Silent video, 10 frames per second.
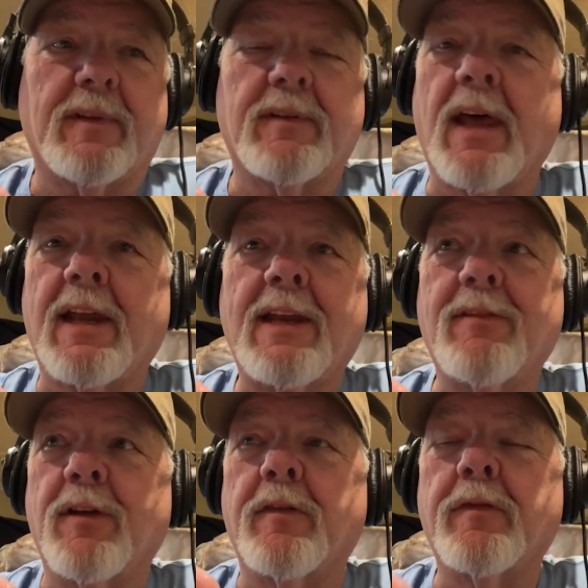not
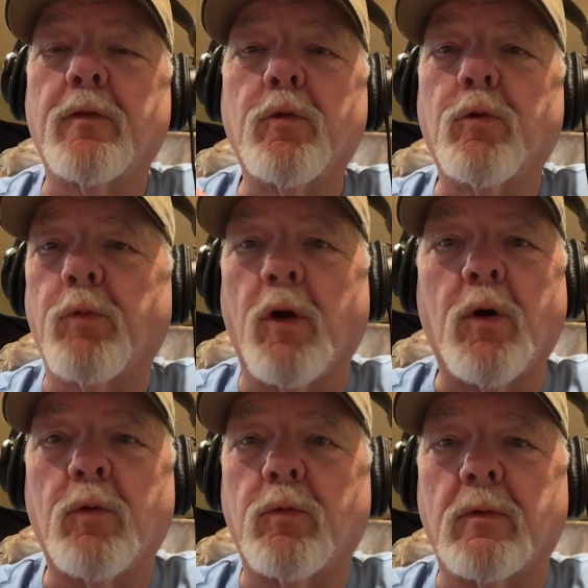even a full
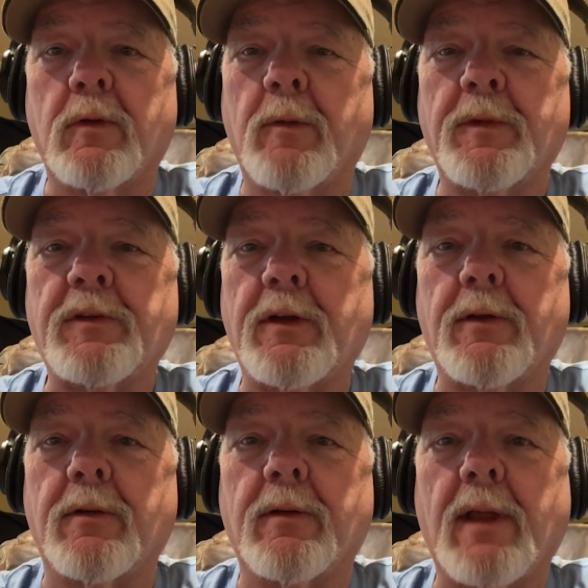roll of material.